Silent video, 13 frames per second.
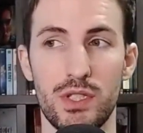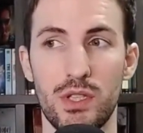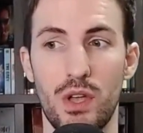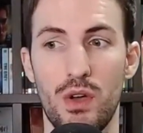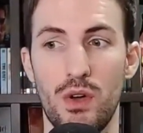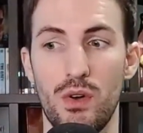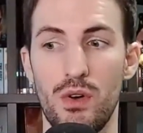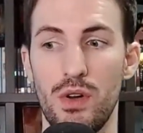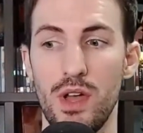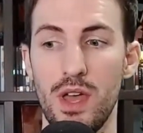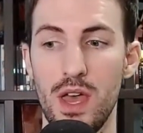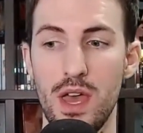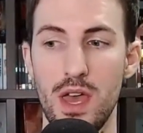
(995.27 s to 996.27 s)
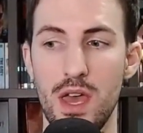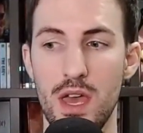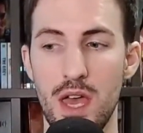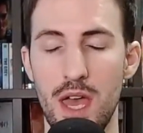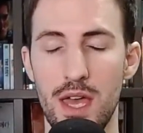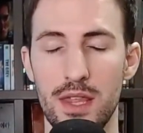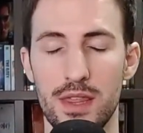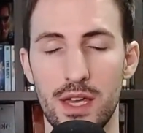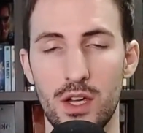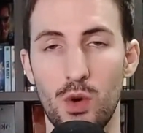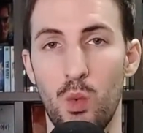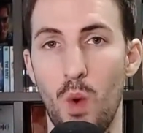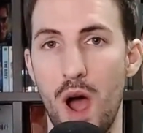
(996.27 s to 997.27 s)
So
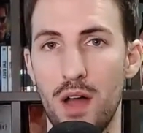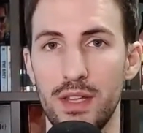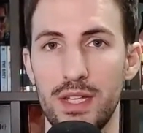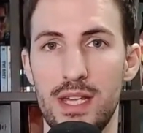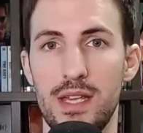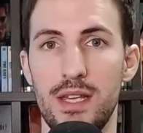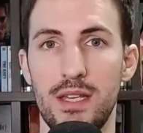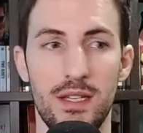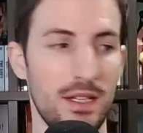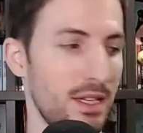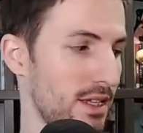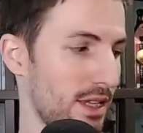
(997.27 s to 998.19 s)
the quality,